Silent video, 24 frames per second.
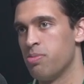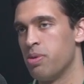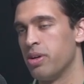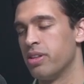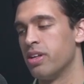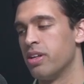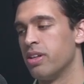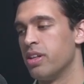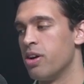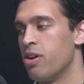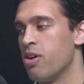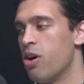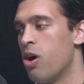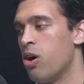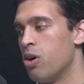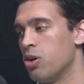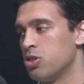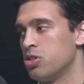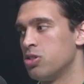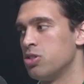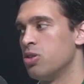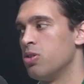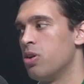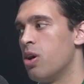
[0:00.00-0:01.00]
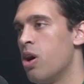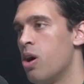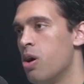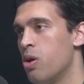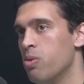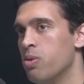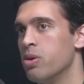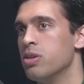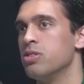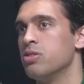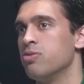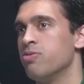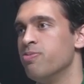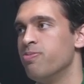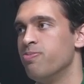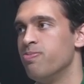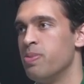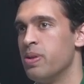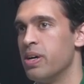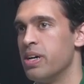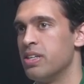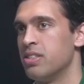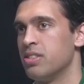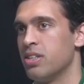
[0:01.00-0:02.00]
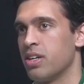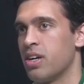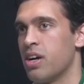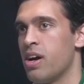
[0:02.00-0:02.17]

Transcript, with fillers: but then they also always place like